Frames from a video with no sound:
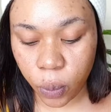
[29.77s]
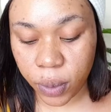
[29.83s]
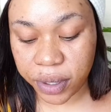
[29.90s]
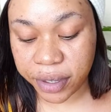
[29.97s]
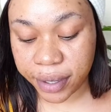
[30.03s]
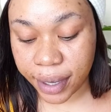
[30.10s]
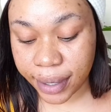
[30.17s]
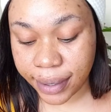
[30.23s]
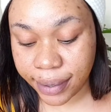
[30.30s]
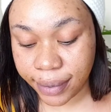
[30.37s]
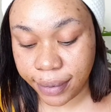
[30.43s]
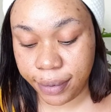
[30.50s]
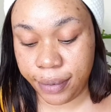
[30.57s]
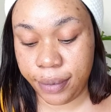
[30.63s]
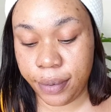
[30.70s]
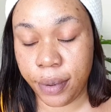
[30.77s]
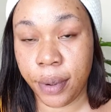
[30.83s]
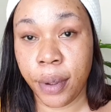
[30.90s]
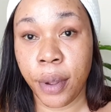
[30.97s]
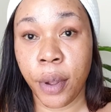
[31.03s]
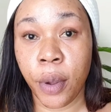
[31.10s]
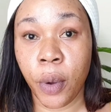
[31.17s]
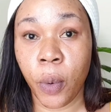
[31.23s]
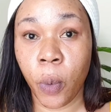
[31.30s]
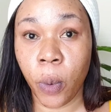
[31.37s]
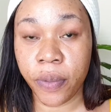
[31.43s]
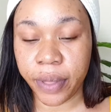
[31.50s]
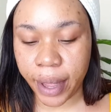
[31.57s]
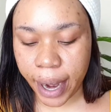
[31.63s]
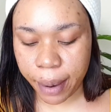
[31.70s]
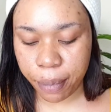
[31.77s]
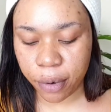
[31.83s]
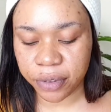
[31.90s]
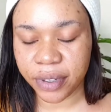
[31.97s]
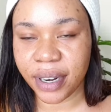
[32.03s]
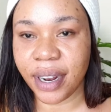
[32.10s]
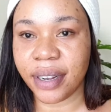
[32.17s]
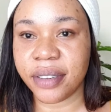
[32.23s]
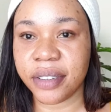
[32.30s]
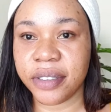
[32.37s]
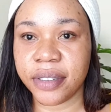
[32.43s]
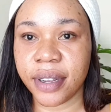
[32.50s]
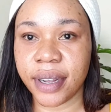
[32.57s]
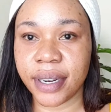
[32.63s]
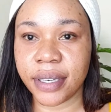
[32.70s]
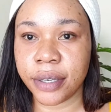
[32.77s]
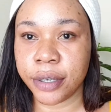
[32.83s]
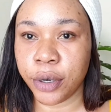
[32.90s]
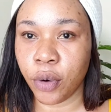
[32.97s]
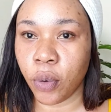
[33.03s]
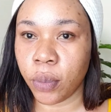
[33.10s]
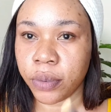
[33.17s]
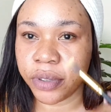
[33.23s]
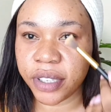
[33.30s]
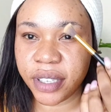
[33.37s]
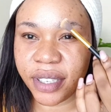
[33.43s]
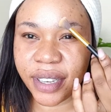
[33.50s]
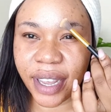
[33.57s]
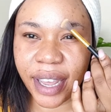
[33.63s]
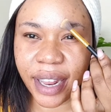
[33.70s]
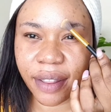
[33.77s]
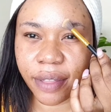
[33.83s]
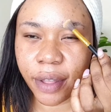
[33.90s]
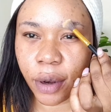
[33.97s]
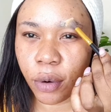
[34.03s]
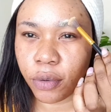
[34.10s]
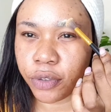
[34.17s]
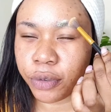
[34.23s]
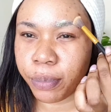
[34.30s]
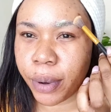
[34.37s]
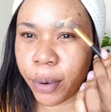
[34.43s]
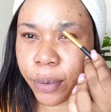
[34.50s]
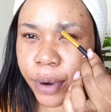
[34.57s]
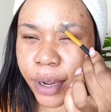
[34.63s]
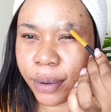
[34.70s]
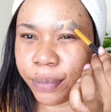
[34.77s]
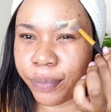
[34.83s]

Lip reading: start with the eyebrows, and I'll just start setting in the loose powder.